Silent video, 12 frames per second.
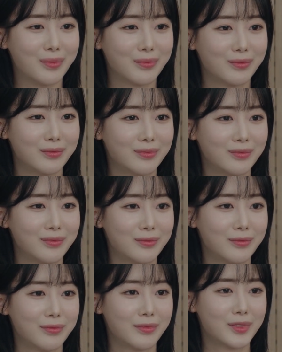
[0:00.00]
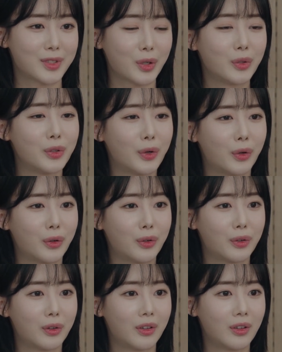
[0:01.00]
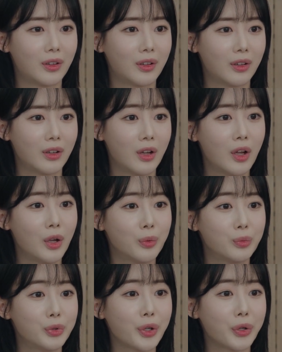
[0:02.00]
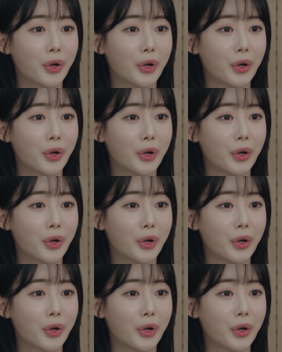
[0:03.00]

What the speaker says: of many anchors, including herself. Faced with these